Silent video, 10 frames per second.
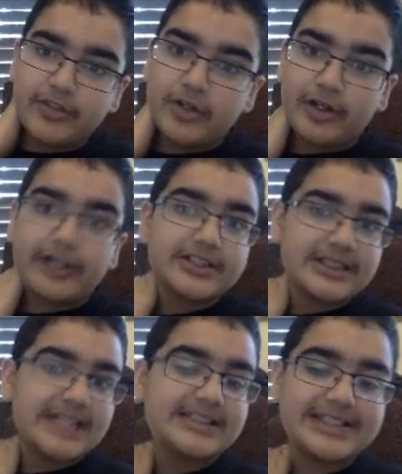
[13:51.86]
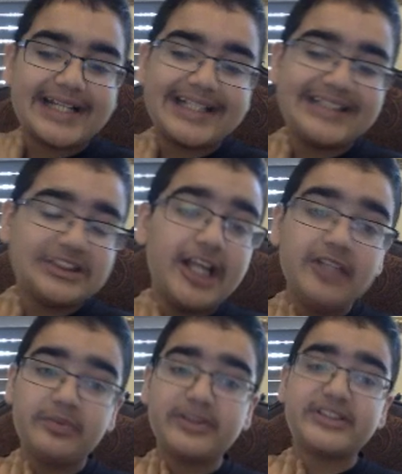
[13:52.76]
New York. Now this has a
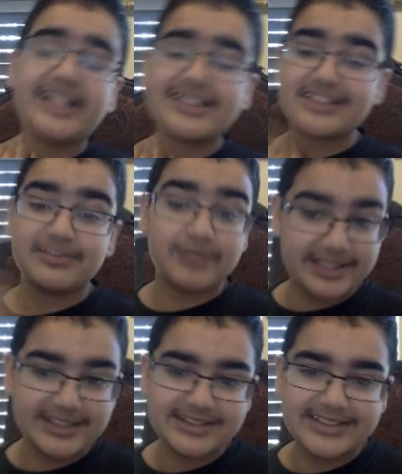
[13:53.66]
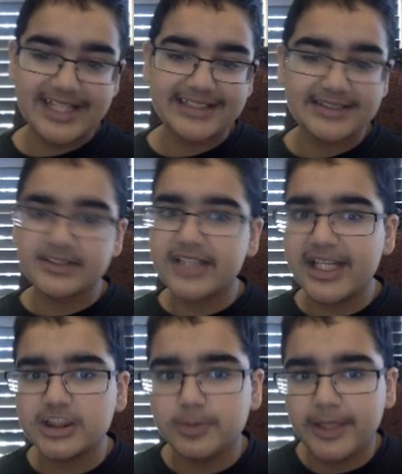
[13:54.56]
giant witch deck with this deck. This
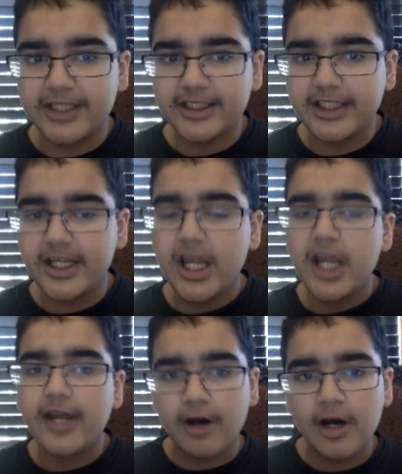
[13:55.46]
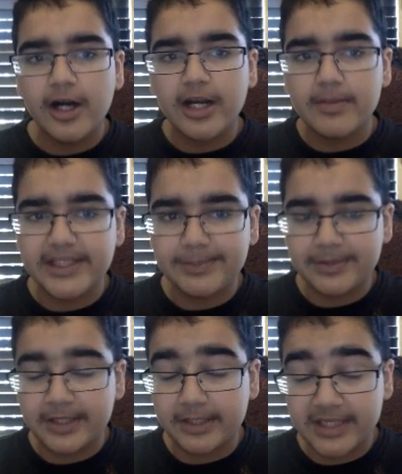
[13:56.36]
deck is mainly a hog and Mini
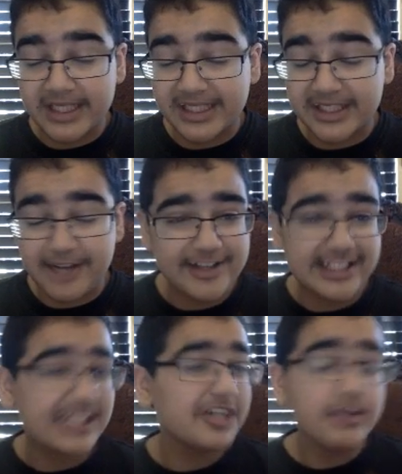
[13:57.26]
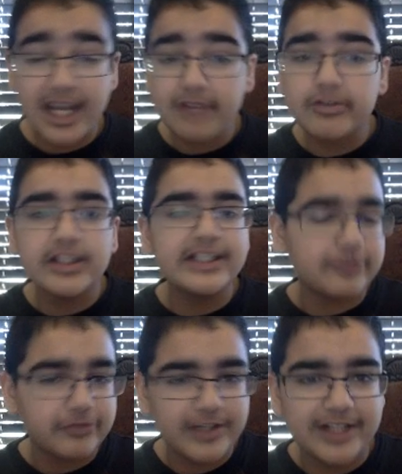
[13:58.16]
Pecka trifecta. You can't really
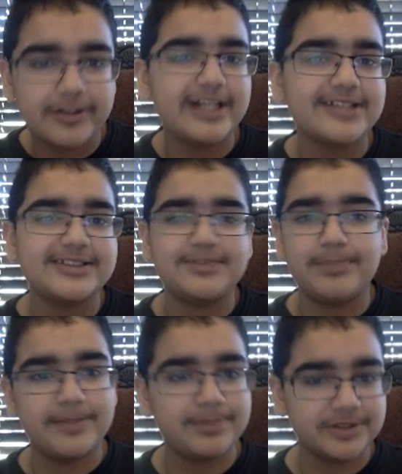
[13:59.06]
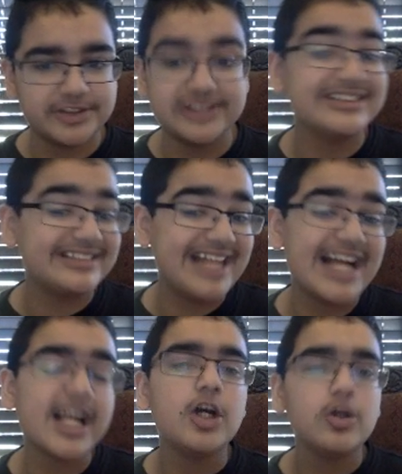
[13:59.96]
defend against big pushes. This deck
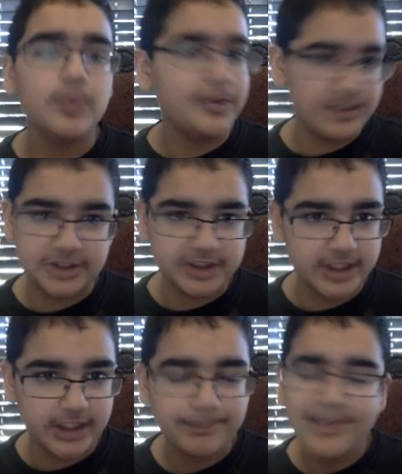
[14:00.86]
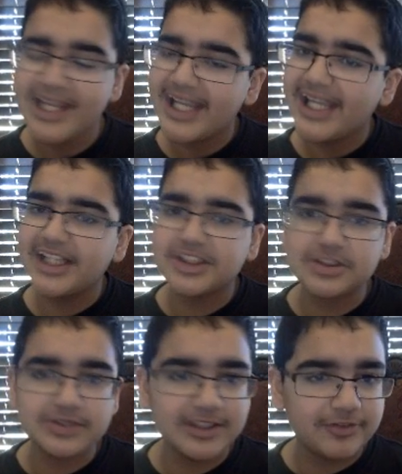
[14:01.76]
will not shine. It's
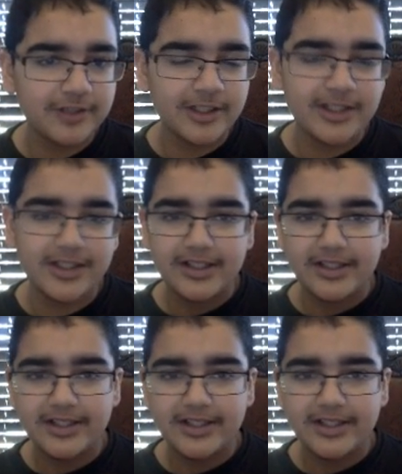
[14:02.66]
only for